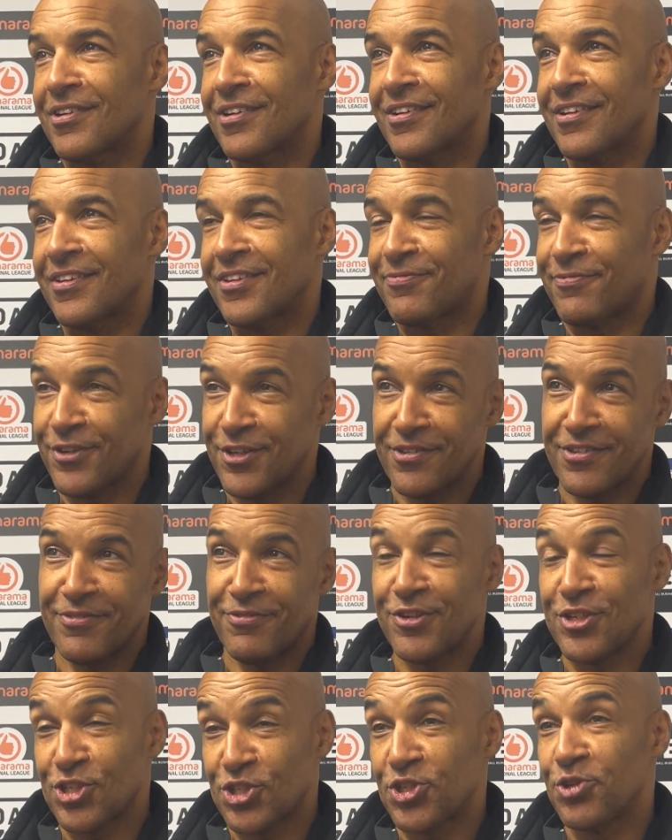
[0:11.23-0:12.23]
The
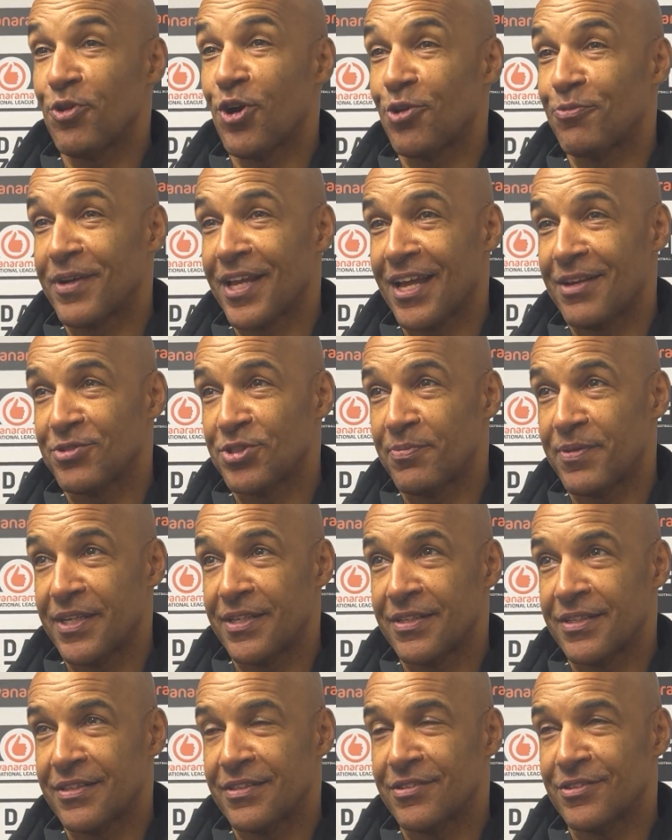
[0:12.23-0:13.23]
first two home games have
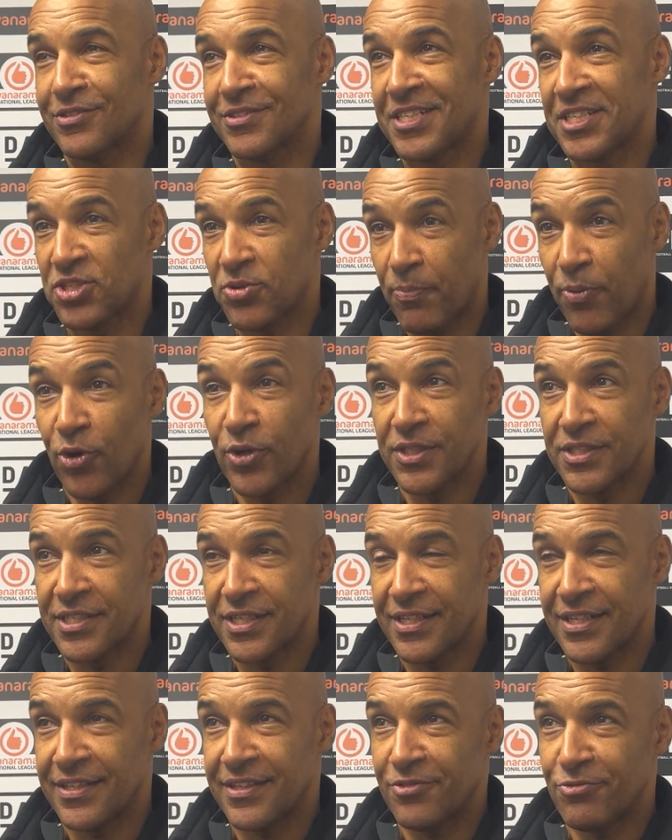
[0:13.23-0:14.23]
been disappointing
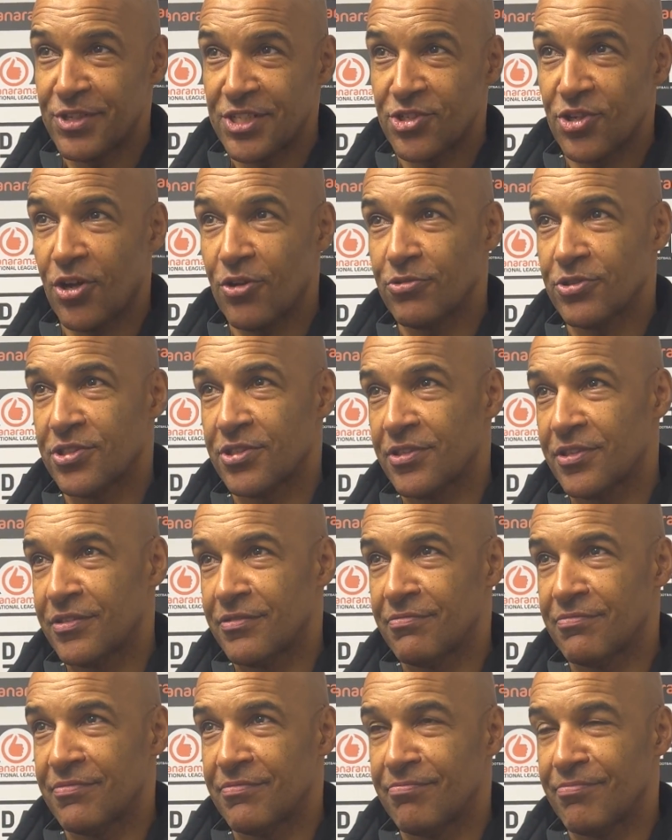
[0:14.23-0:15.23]
in the results and
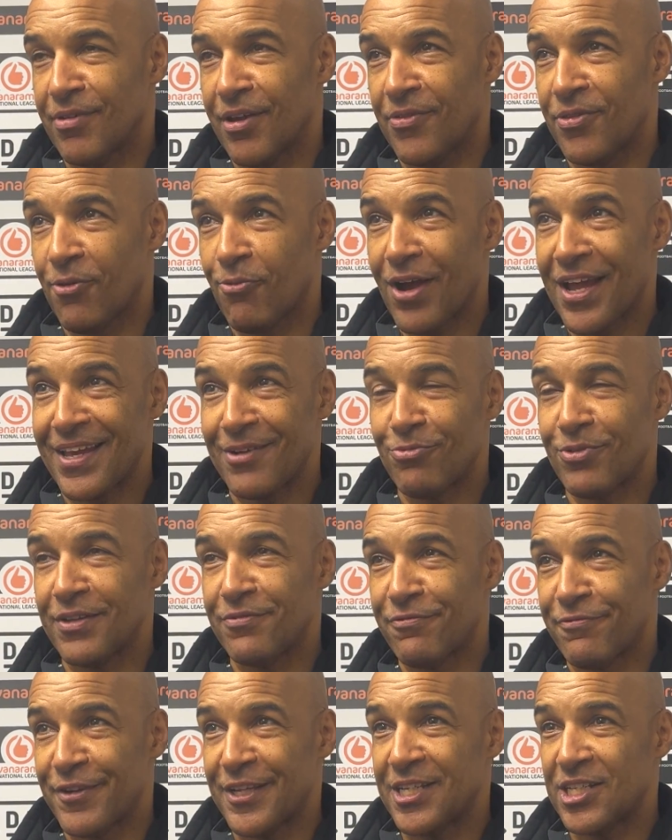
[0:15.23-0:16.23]
the way we
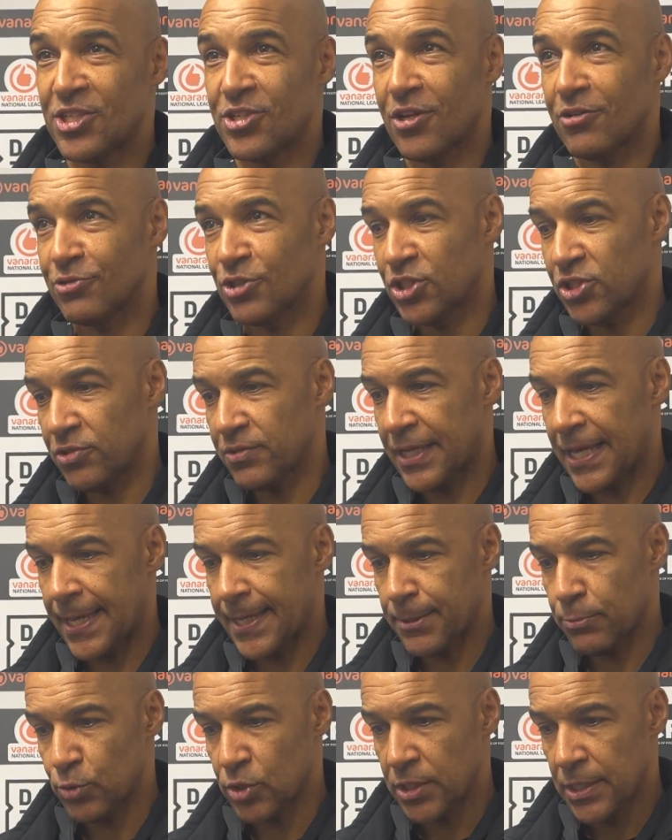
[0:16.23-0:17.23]
finished those two
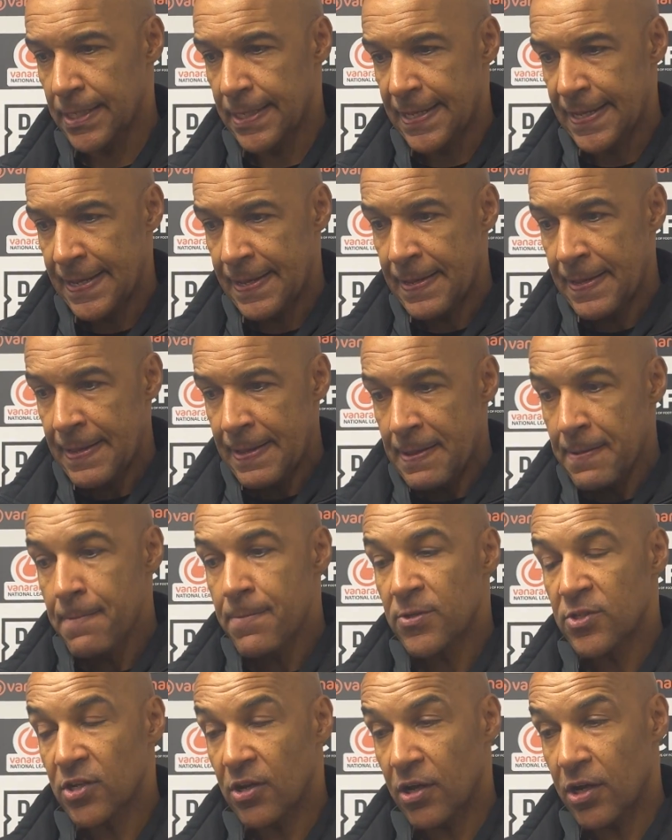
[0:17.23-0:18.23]
games.
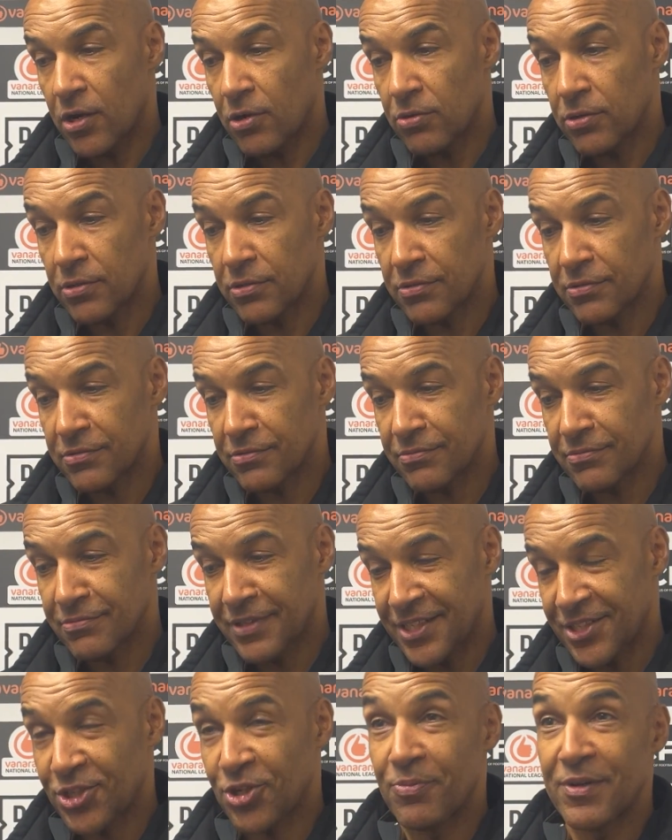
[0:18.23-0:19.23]
So when
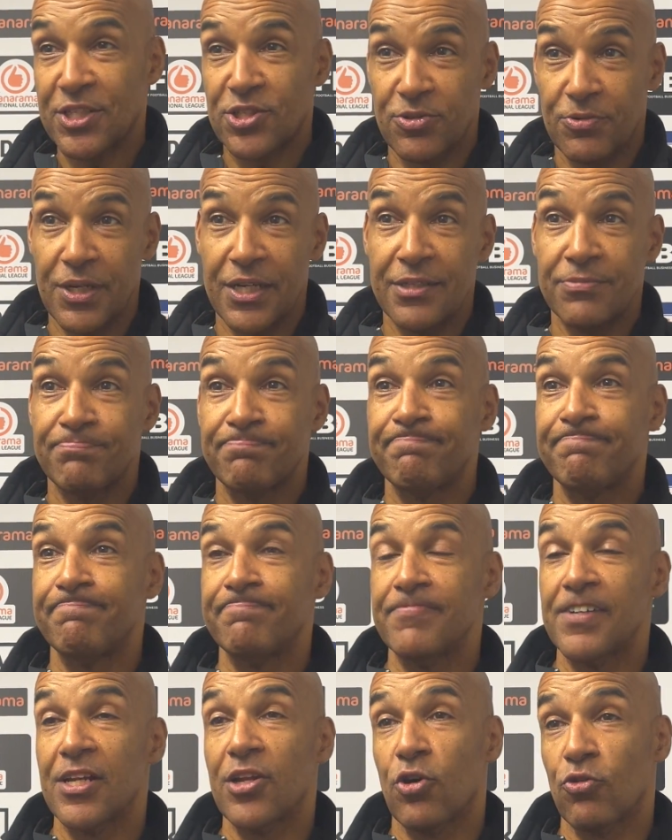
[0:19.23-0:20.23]
you come into a
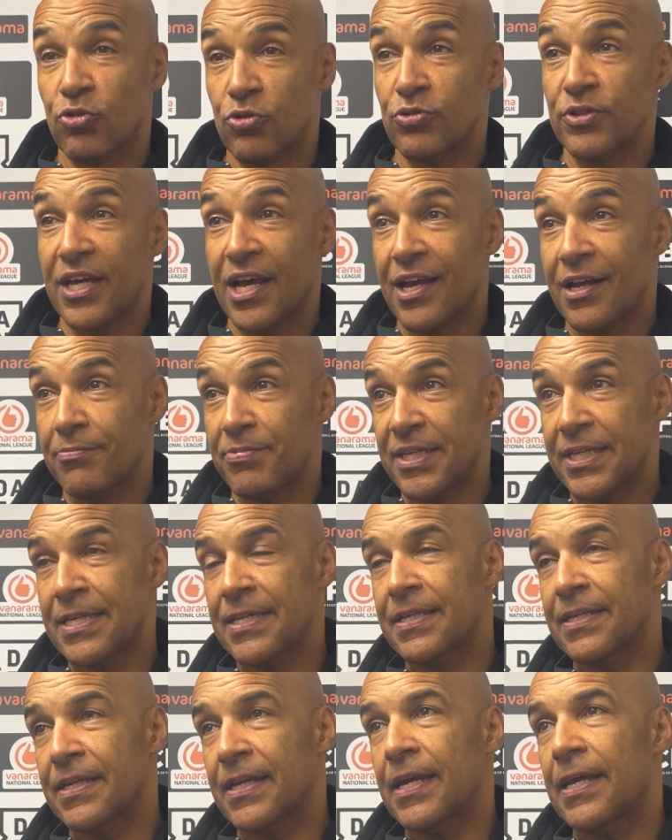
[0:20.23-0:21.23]
local derby,
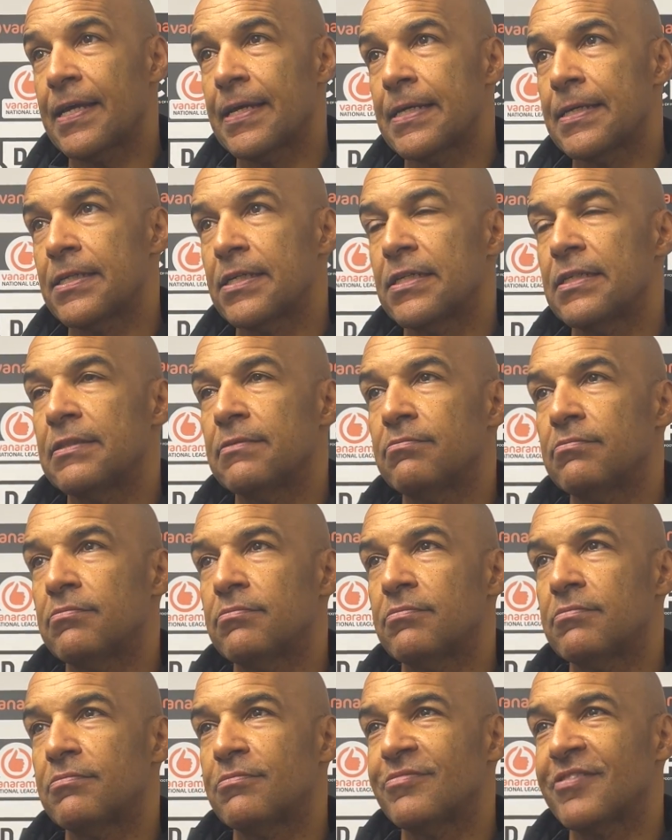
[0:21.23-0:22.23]

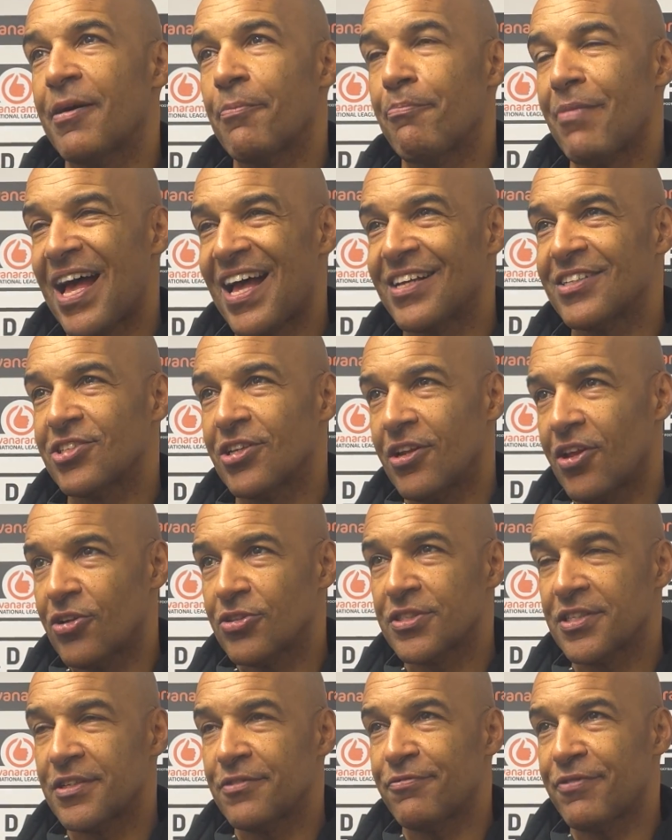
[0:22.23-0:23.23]
that matters a lot
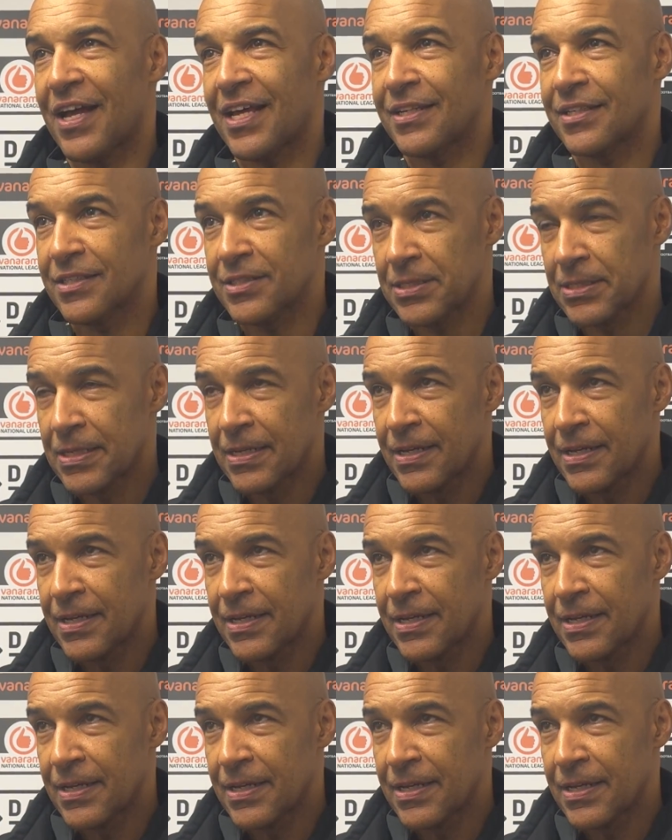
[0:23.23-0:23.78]
to the fans,